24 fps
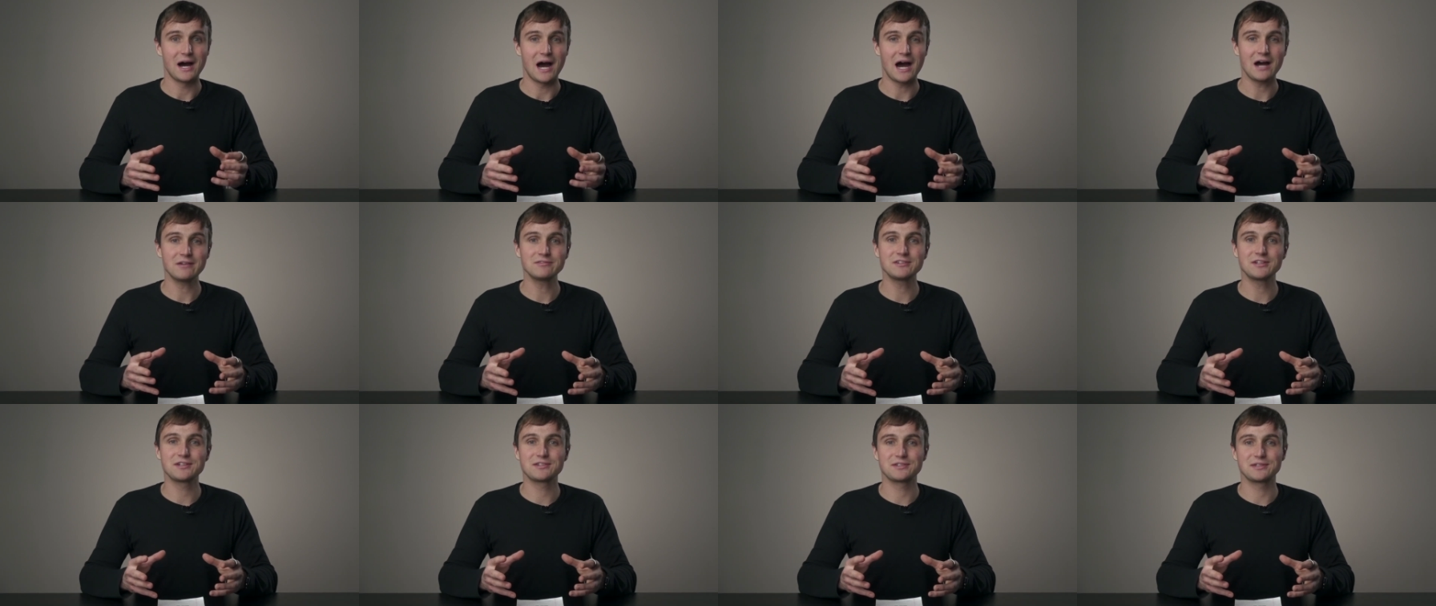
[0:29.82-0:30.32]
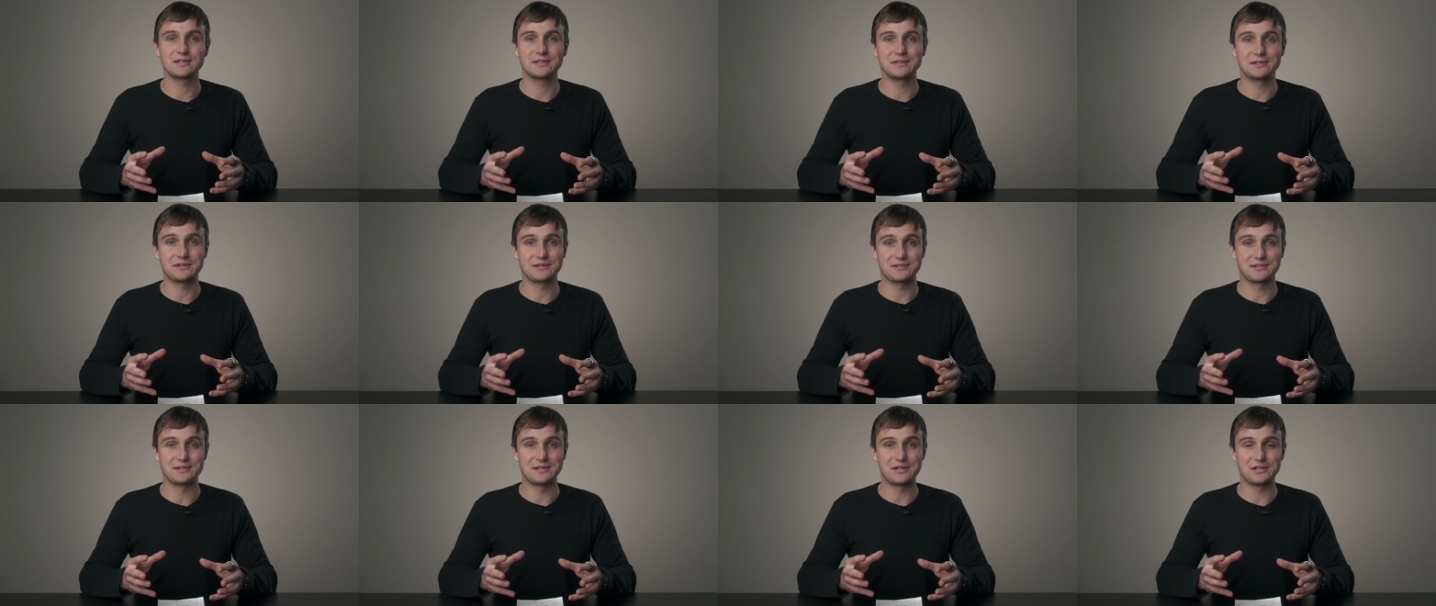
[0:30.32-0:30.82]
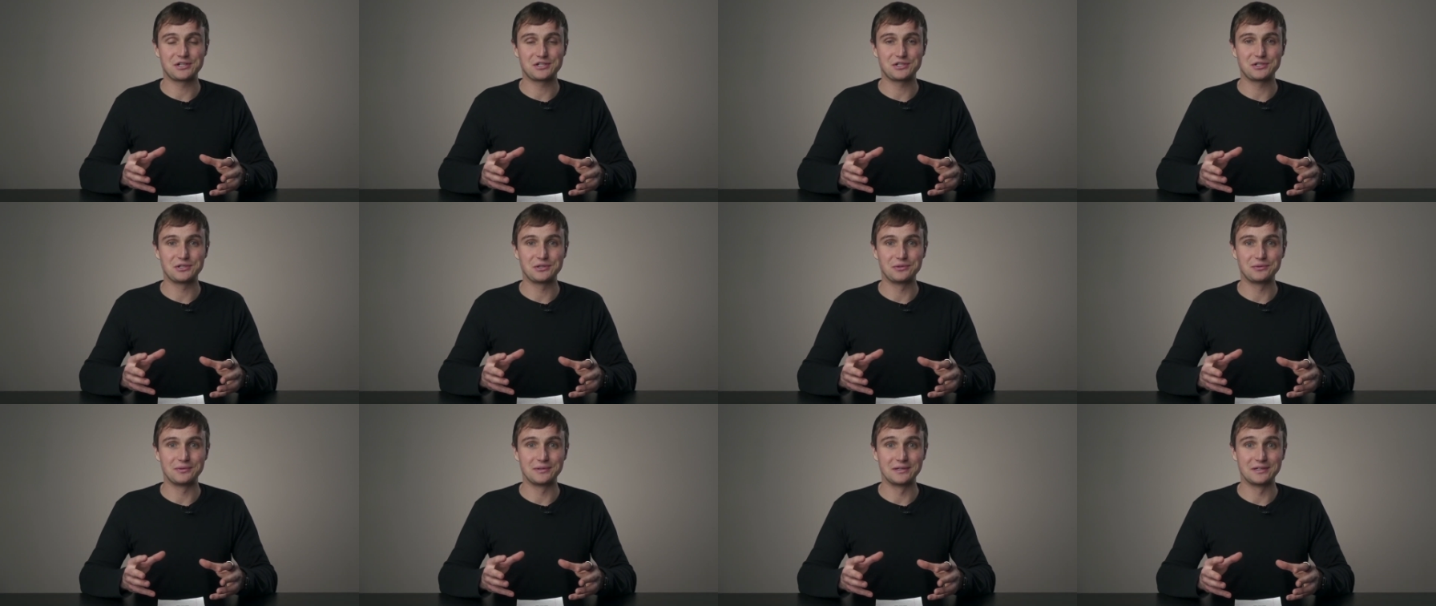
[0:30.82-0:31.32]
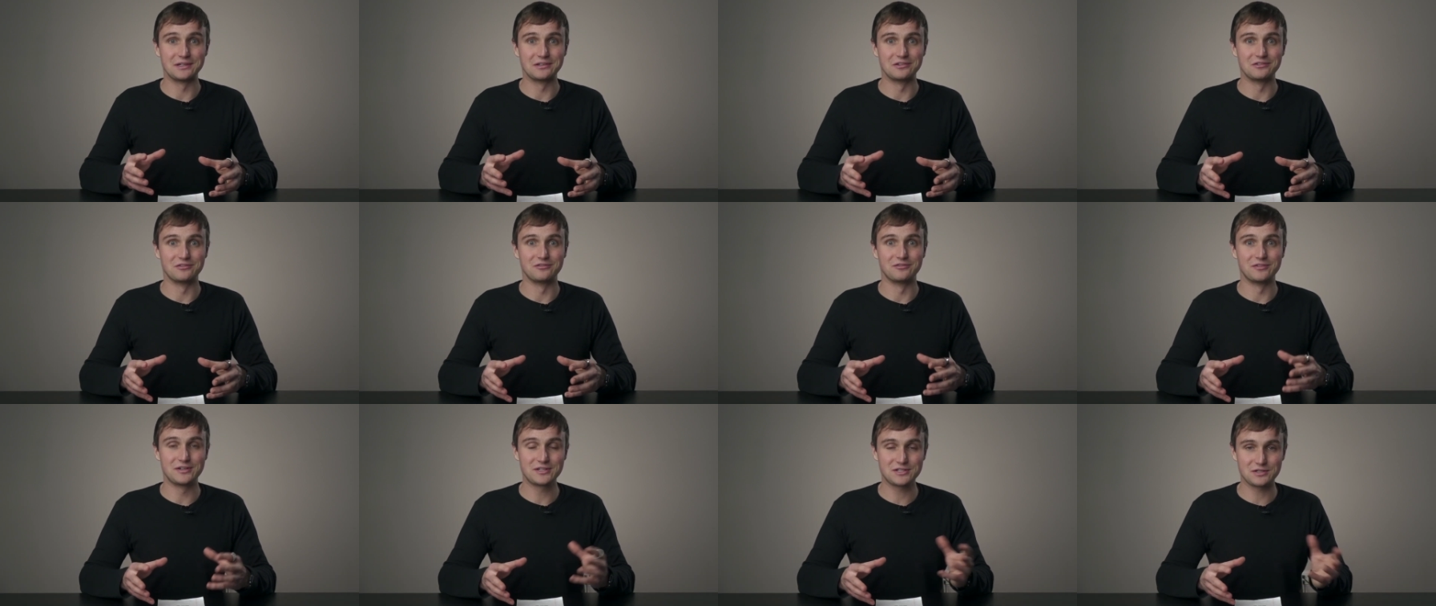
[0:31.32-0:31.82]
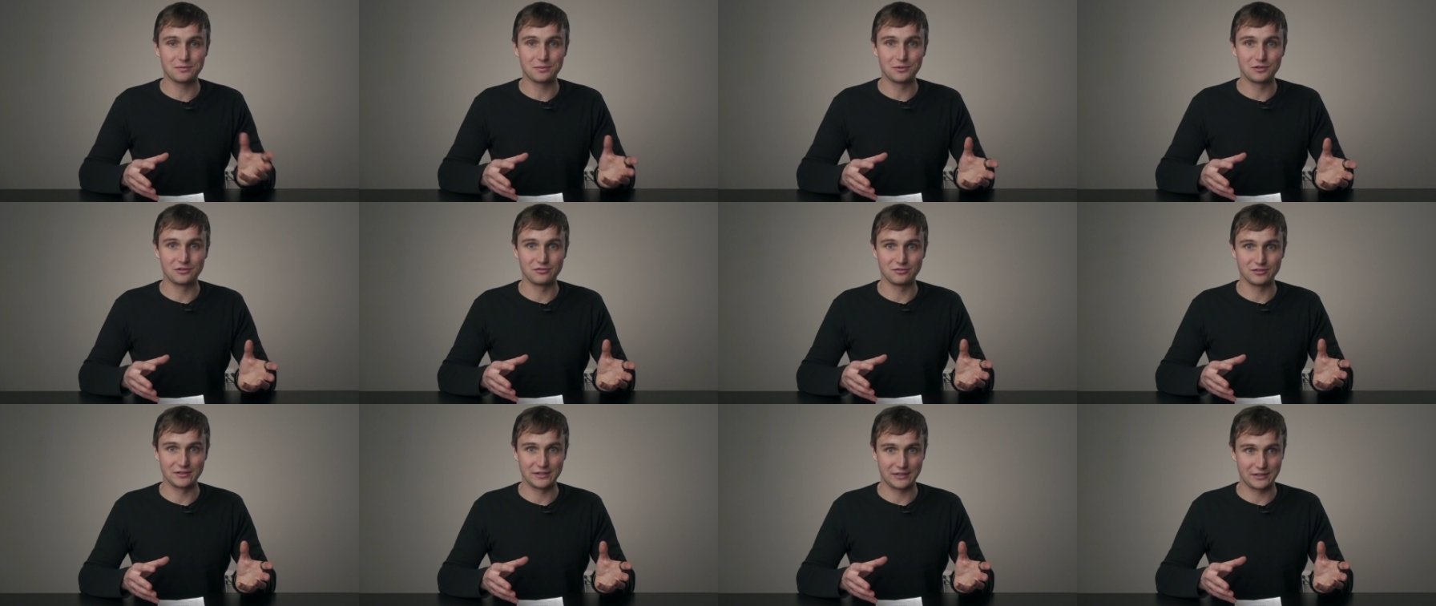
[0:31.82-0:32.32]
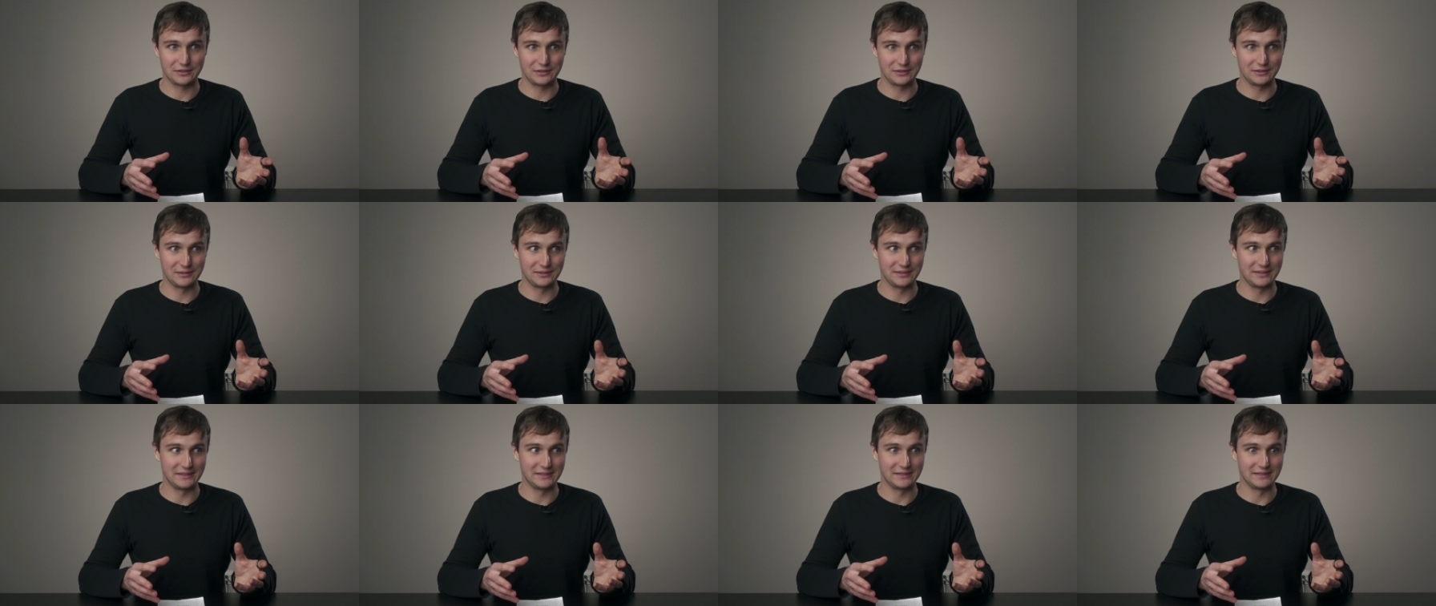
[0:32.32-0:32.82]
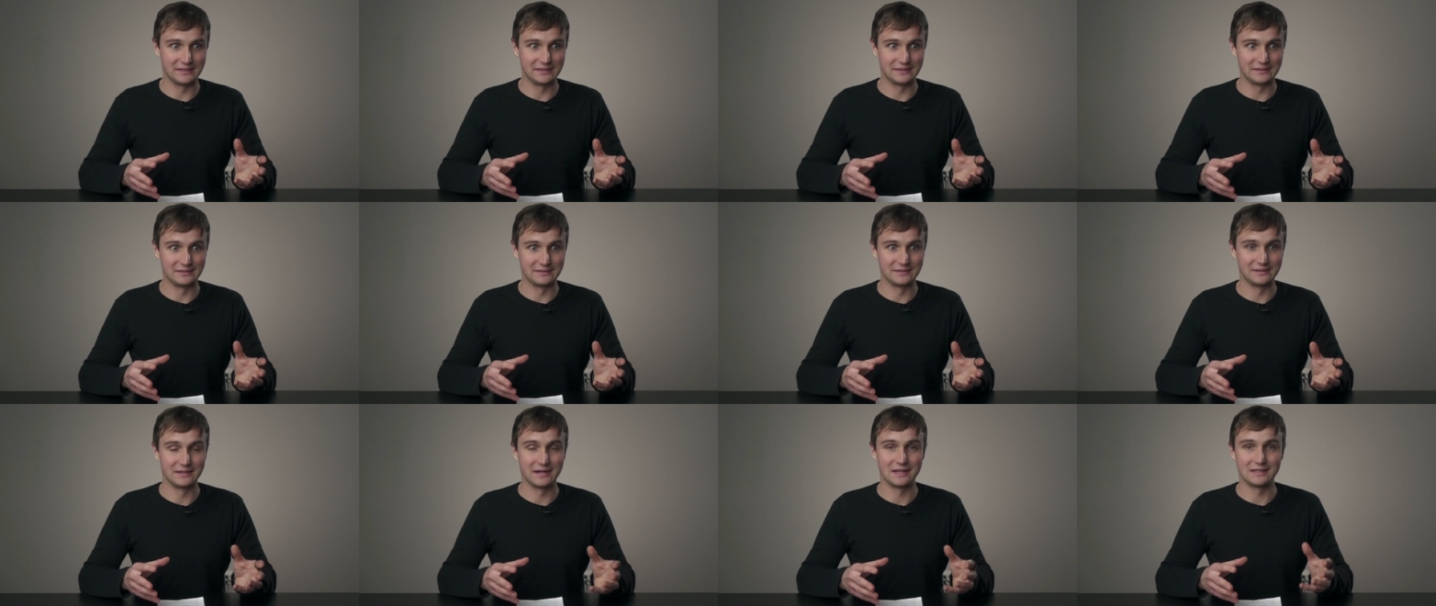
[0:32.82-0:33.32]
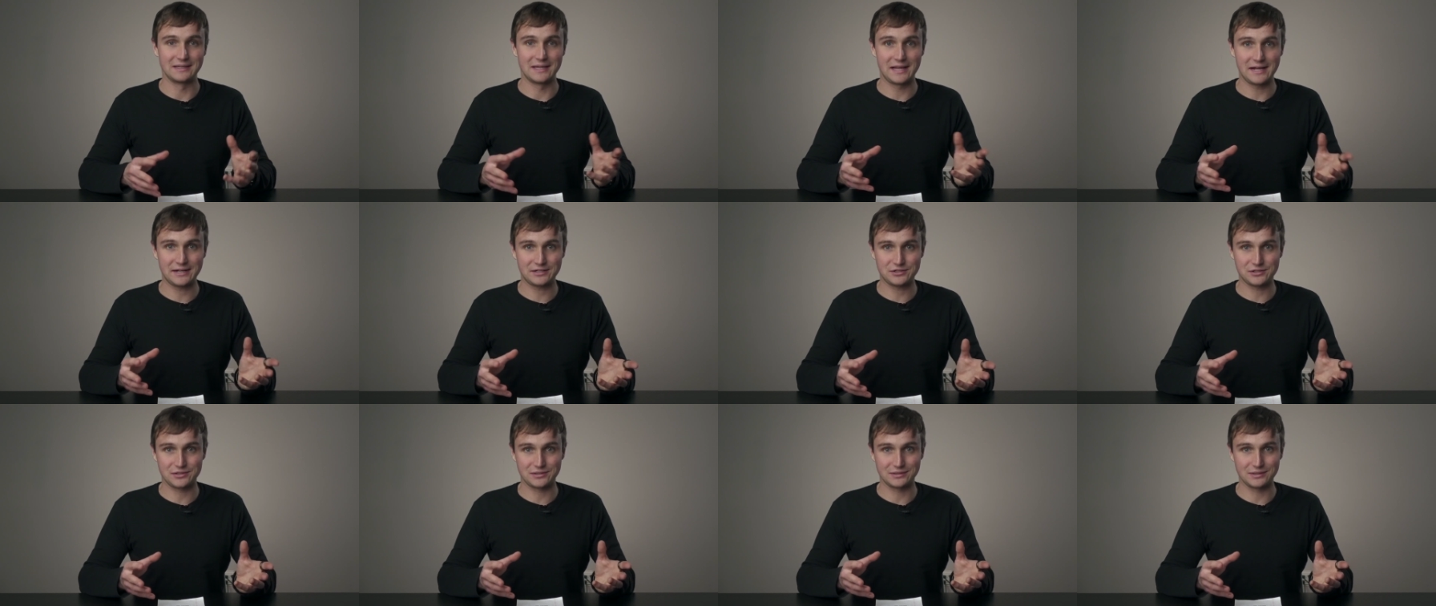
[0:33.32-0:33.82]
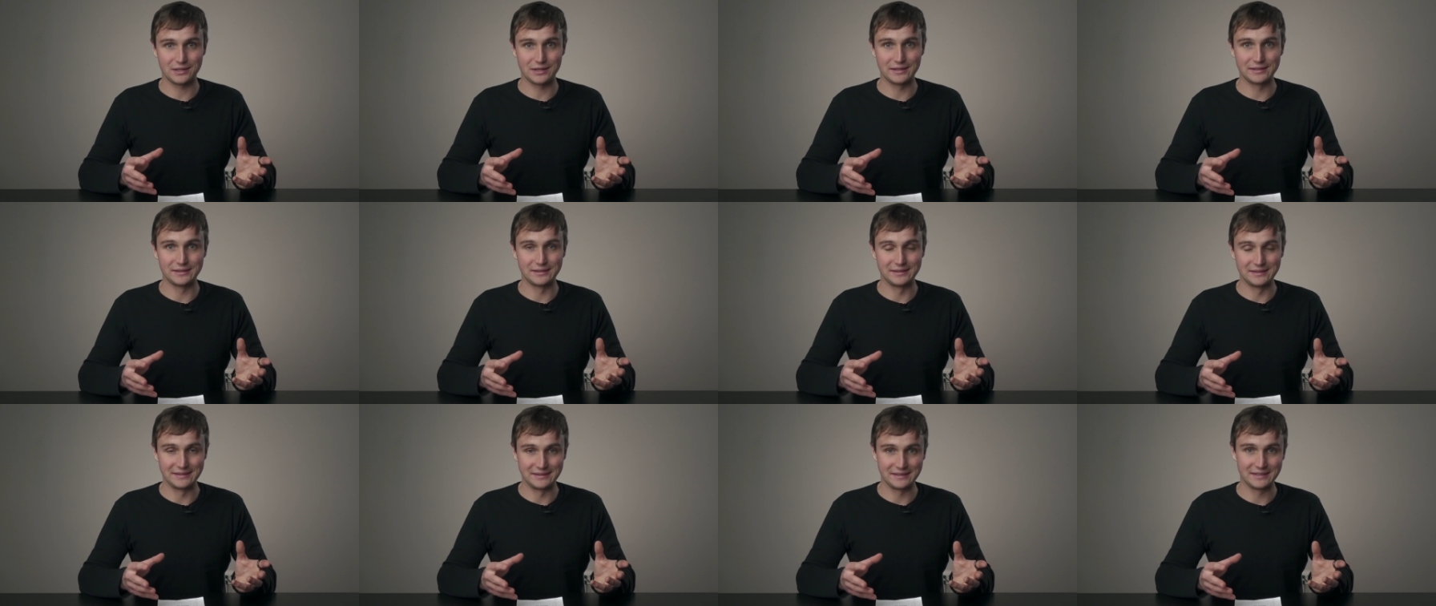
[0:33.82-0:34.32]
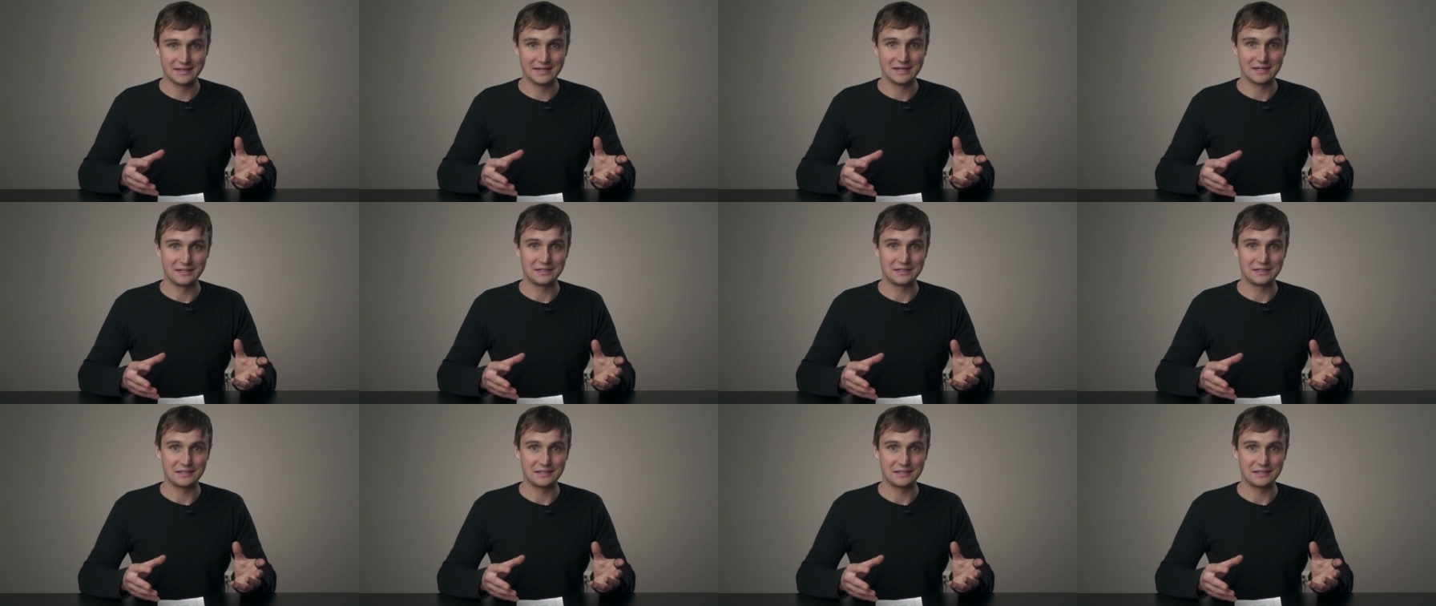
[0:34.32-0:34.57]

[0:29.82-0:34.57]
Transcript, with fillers: Obviously, there's an issue with visible flicker in electric lighting.